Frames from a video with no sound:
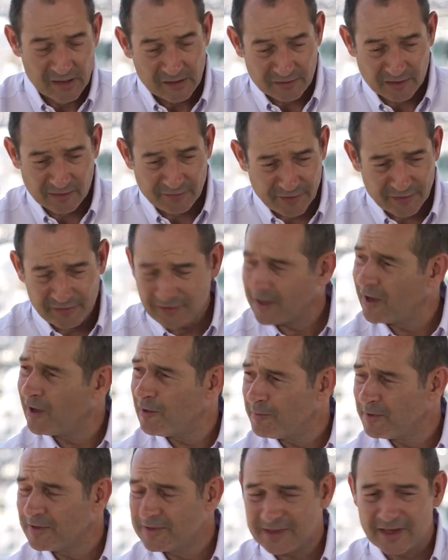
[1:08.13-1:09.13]
So the first thing
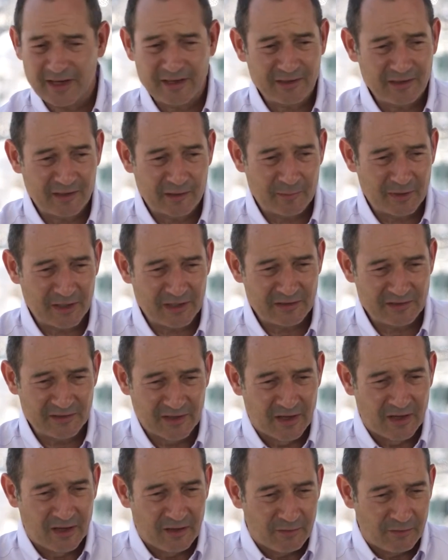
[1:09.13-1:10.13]
I've been saying to them is
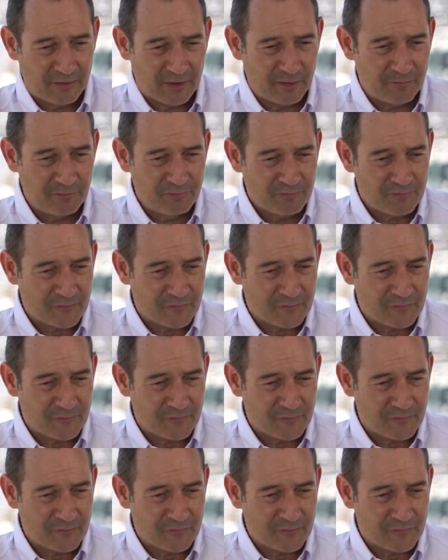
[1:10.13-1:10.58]
that